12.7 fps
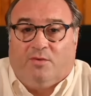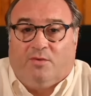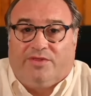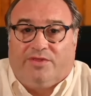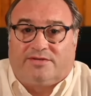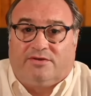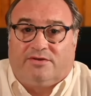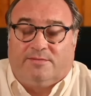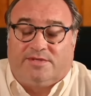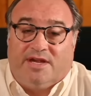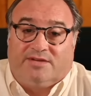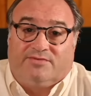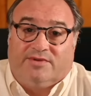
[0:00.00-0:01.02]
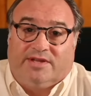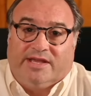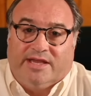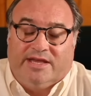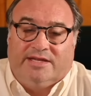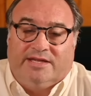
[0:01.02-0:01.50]
on what the circumstance
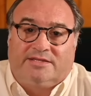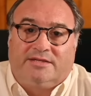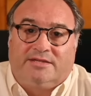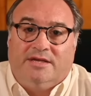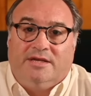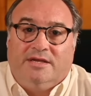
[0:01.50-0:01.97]
really is